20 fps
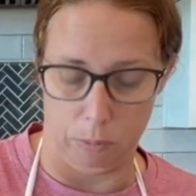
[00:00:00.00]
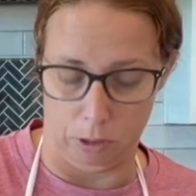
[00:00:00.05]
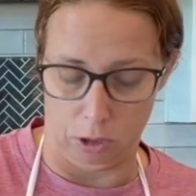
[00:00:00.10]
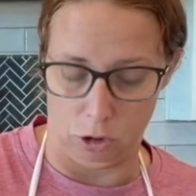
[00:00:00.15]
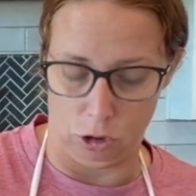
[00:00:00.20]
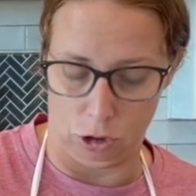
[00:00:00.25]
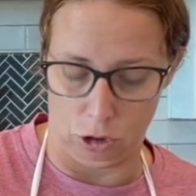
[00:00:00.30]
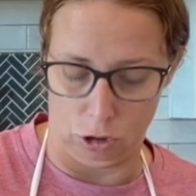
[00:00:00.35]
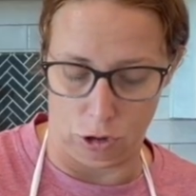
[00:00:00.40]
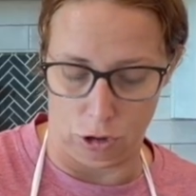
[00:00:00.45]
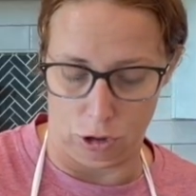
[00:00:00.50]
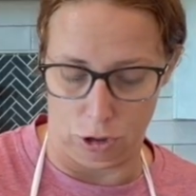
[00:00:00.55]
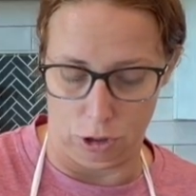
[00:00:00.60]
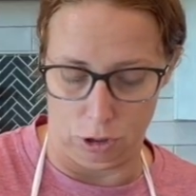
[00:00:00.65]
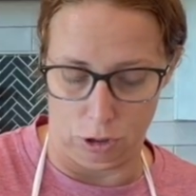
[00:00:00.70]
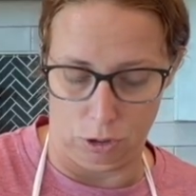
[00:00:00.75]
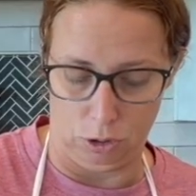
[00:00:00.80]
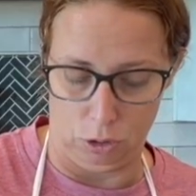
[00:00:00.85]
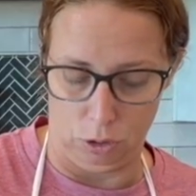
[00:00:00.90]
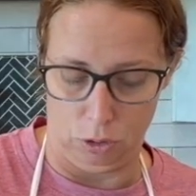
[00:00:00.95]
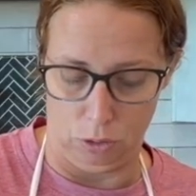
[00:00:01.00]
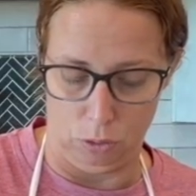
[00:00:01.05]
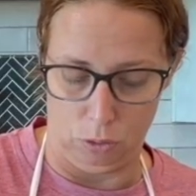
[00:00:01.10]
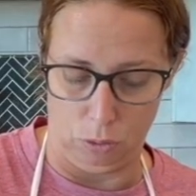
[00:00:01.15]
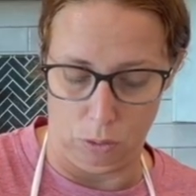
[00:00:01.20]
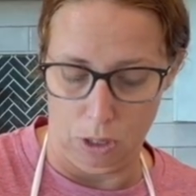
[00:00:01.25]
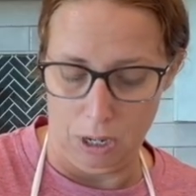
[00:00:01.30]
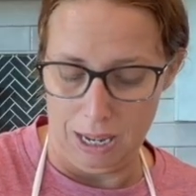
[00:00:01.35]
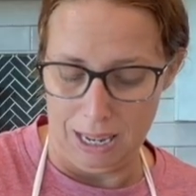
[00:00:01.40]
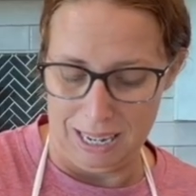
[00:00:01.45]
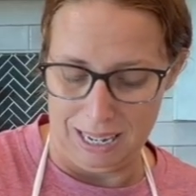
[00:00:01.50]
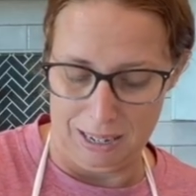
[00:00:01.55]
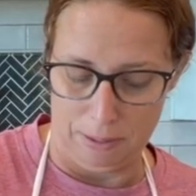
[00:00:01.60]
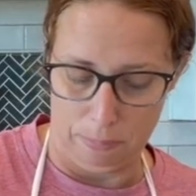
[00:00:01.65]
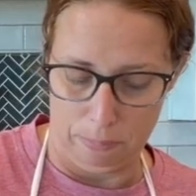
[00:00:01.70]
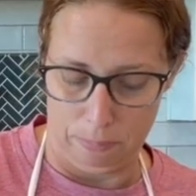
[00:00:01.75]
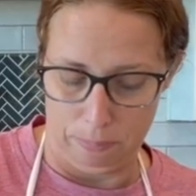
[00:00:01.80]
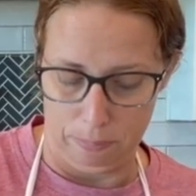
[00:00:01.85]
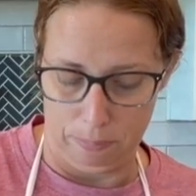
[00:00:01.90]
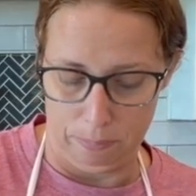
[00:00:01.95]
mixture to
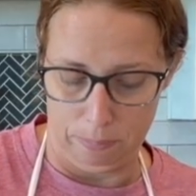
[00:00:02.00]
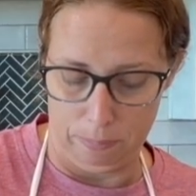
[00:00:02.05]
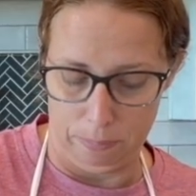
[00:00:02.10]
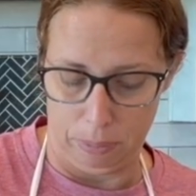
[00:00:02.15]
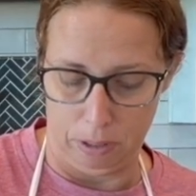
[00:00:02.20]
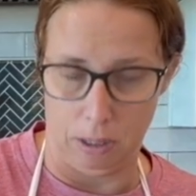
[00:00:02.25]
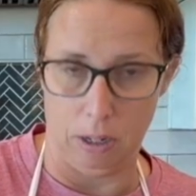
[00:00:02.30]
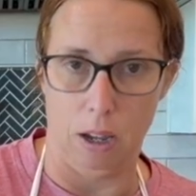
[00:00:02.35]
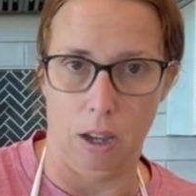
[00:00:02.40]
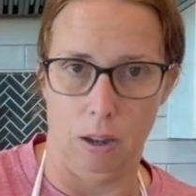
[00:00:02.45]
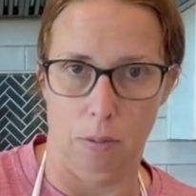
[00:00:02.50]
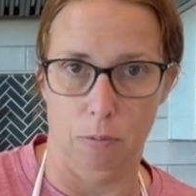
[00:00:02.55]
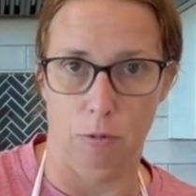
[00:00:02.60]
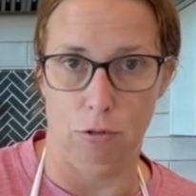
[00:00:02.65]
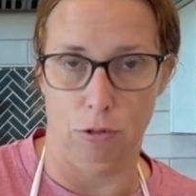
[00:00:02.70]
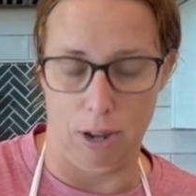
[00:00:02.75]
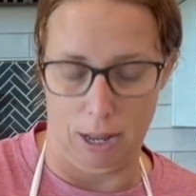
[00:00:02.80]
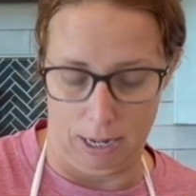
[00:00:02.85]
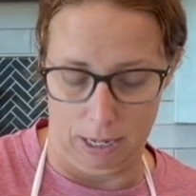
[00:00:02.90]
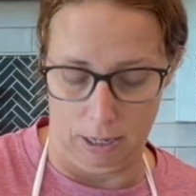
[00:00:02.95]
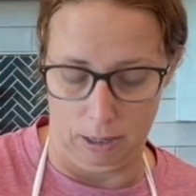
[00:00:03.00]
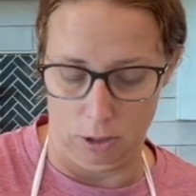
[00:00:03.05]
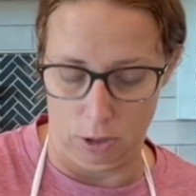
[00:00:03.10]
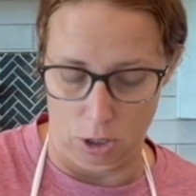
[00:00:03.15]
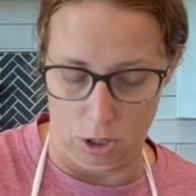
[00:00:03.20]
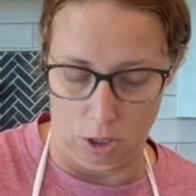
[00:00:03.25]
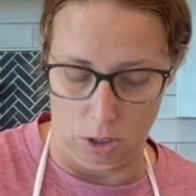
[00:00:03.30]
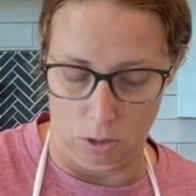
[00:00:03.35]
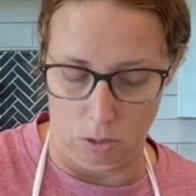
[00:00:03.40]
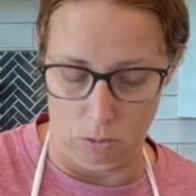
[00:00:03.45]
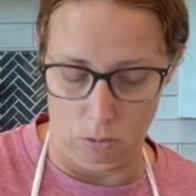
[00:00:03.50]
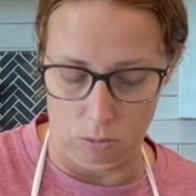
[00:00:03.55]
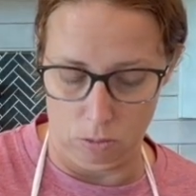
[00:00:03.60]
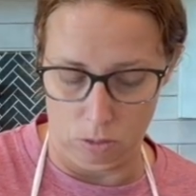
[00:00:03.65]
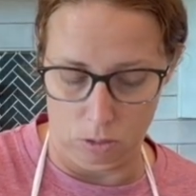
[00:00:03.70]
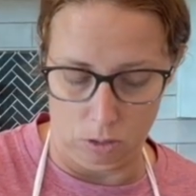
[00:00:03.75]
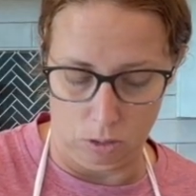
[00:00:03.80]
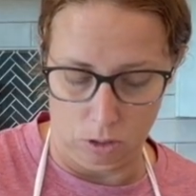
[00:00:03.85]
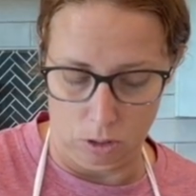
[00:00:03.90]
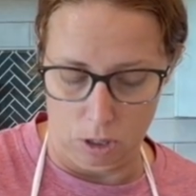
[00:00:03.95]
become ready to
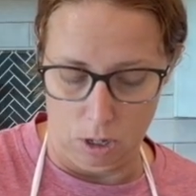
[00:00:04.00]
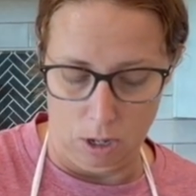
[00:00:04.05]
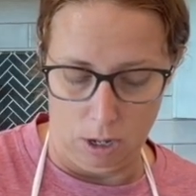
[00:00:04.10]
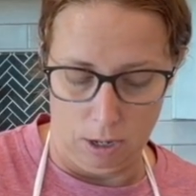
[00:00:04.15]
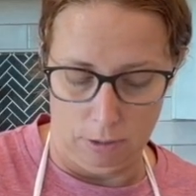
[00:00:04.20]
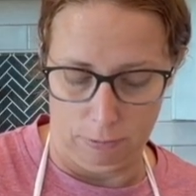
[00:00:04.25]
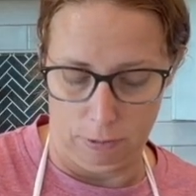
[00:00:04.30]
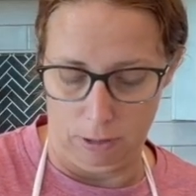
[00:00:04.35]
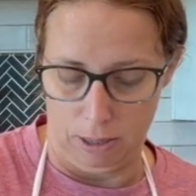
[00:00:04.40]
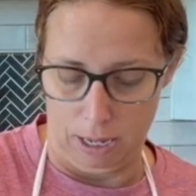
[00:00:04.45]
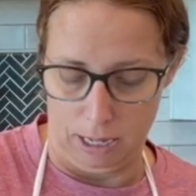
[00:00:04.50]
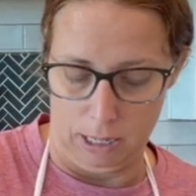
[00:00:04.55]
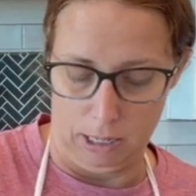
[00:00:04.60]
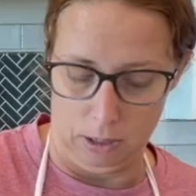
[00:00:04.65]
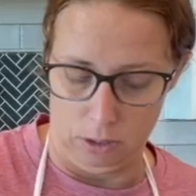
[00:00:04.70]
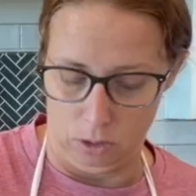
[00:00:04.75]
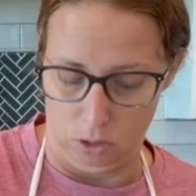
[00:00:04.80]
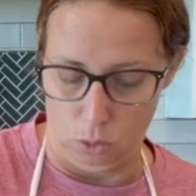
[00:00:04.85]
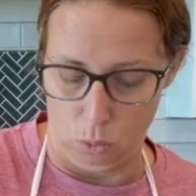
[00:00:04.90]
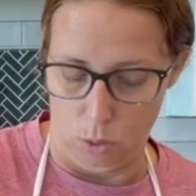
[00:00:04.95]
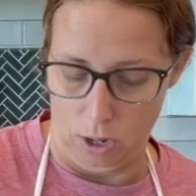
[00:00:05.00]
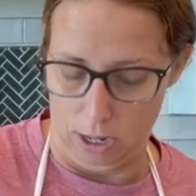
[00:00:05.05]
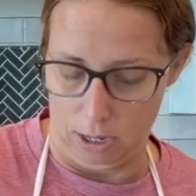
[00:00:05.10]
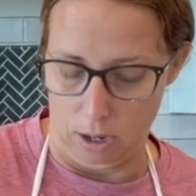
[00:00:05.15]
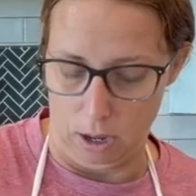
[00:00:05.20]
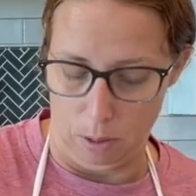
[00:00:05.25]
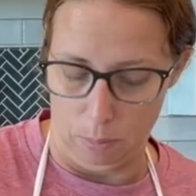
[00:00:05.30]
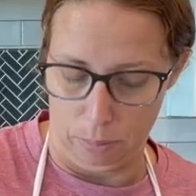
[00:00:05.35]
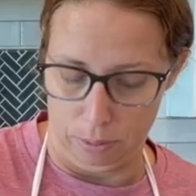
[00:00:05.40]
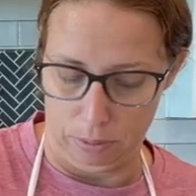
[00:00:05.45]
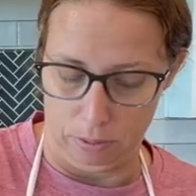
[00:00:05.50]
use, for that yeast to wake up.